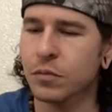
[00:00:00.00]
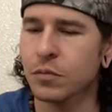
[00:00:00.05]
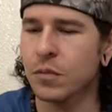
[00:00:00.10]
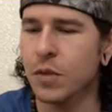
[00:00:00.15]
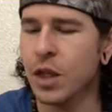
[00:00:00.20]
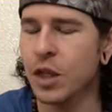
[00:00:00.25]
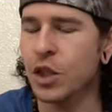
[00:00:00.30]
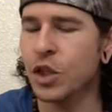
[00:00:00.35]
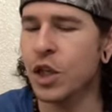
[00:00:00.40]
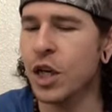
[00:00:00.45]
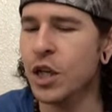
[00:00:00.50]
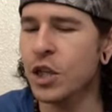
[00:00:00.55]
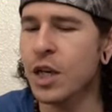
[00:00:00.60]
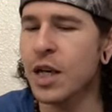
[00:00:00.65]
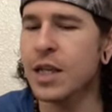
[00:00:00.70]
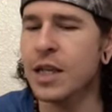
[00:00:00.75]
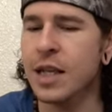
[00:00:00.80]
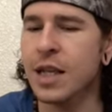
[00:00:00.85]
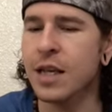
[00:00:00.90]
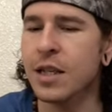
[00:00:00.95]
exchange
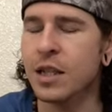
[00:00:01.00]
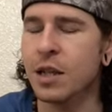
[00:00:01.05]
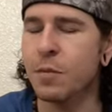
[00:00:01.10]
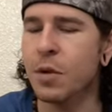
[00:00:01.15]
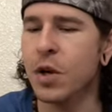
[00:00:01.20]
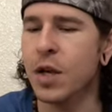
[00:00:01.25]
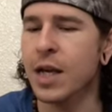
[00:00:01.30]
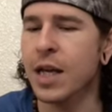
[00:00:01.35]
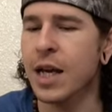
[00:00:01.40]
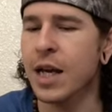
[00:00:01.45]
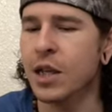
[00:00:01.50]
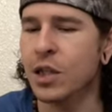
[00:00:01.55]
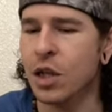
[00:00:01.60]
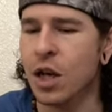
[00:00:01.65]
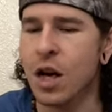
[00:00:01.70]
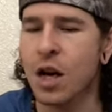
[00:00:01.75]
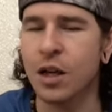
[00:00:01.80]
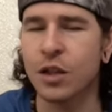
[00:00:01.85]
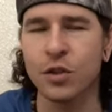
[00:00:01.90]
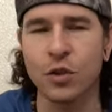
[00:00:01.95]
ideas, communicate, talk,